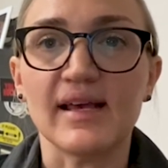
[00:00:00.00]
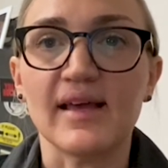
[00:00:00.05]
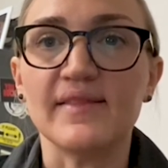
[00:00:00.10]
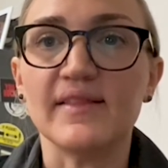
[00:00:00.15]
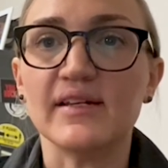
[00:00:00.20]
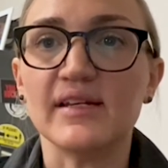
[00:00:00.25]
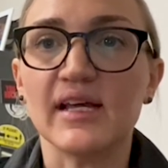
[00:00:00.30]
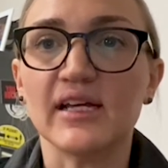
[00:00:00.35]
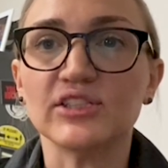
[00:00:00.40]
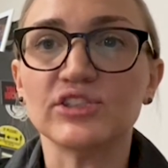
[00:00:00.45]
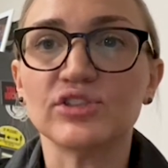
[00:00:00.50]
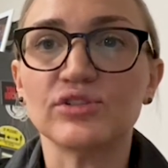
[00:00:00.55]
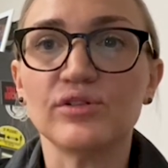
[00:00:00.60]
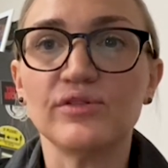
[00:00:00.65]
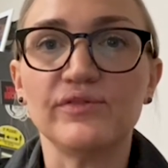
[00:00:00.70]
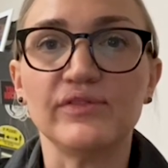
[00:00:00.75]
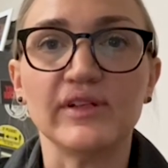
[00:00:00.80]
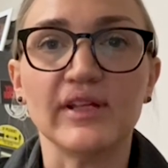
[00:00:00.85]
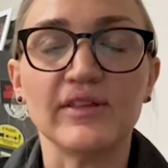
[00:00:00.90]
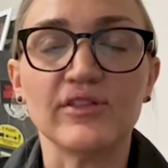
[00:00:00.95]
and the National
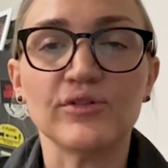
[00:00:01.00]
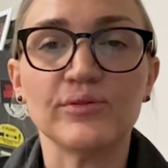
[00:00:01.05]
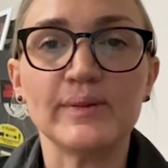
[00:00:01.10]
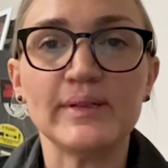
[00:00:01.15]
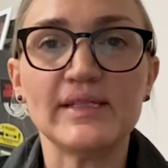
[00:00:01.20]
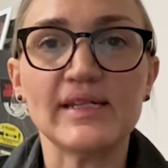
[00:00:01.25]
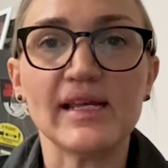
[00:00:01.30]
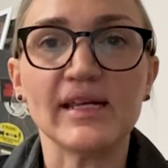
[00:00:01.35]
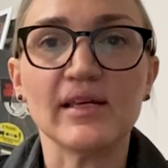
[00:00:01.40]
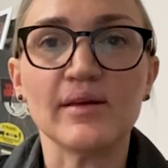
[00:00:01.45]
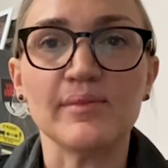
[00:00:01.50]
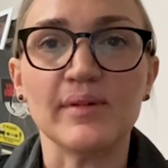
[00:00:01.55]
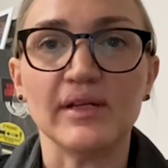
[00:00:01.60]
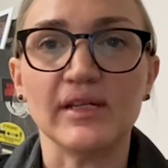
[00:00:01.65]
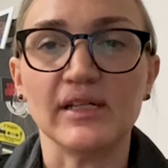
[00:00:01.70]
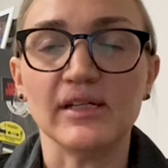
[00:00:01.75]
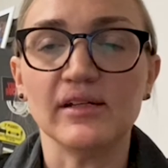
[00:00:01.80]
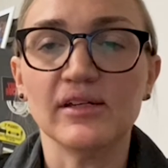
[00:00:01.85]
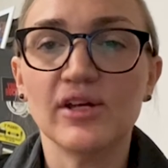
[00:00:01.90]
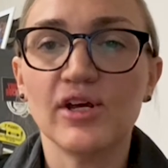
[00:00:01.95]
Philanthropy Day
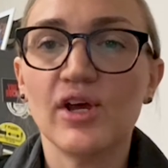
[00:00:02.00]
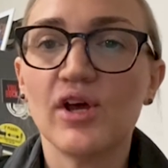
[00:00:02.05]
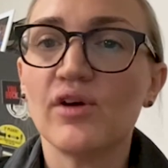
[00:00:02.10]
Committee